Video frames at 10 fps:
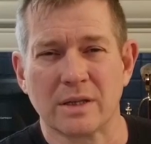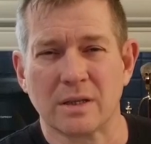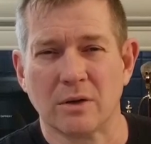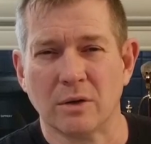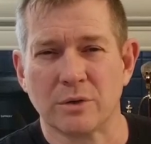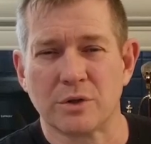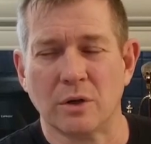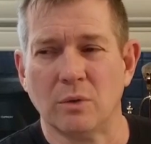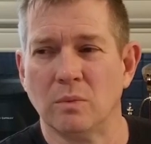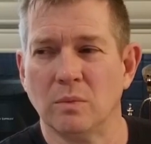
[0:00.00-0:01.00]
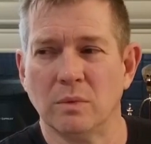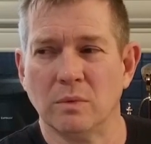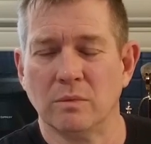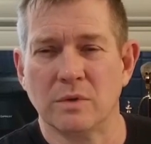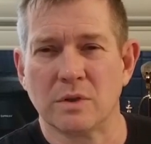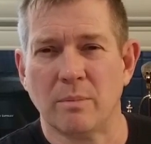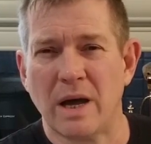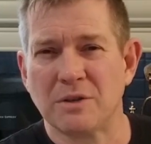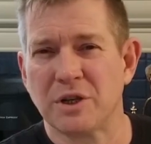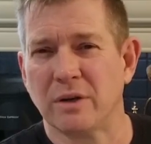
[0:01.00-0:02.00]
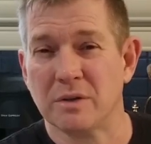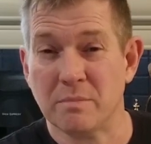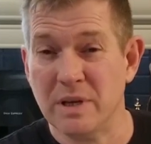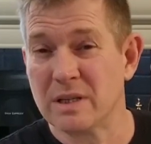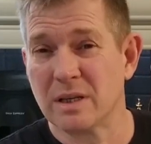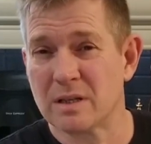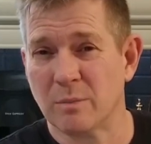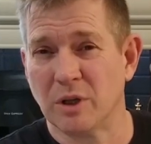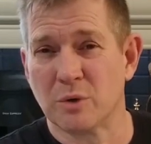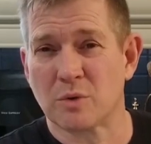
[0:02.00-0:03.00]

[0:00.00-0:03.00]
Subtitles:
I said earlier, so my channel is missing some of those